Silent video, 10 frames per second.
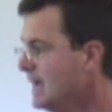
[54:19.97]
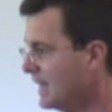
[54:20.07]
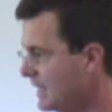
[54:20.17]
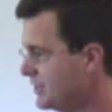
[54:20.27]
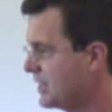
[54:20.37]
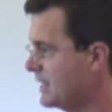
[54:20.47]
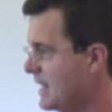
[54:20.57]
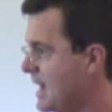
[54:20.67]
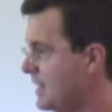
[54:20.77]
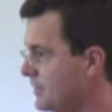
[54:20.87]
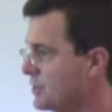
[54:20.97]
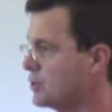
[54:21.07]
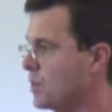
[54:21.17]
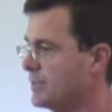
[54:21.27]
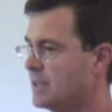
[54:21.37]
and he said, Dad, this
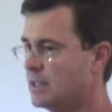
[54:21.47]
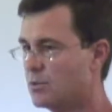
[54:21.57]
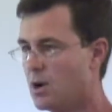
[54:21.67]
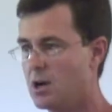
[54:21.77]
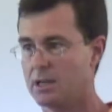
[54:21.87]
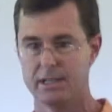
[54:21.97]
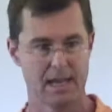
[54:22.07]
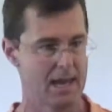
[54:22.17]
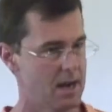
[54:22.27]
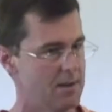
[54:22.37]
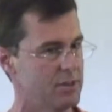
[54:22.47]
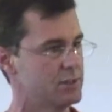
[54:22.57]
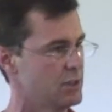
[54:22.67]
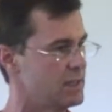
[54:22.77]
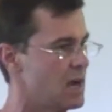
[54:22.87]
is what they did wrong, and Dad
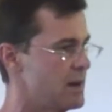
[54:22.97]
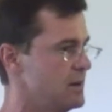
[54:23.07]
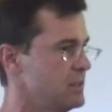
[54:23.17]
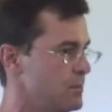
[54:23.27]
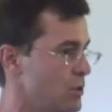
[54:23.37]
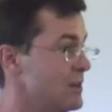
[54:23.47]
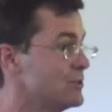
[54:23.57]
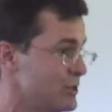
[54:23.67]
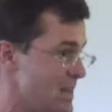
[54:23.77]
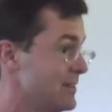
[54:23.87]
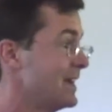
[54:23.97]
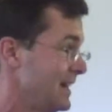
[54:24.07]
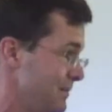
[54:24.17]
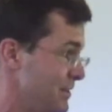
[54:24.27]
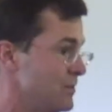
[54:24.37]
obviously got onto the brothers, and now they
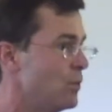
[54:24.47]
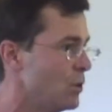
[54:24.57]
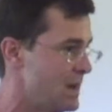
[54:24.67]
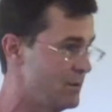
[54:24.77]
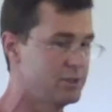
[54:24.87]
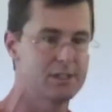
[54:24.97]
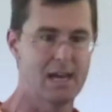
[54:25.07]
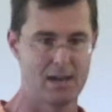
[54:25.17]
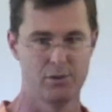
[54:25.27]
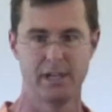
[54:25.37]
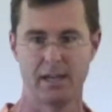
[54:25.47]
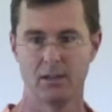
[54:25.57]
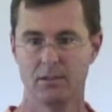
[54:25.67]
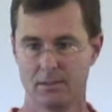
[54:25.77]
hate him even more. Now he's a tattletale.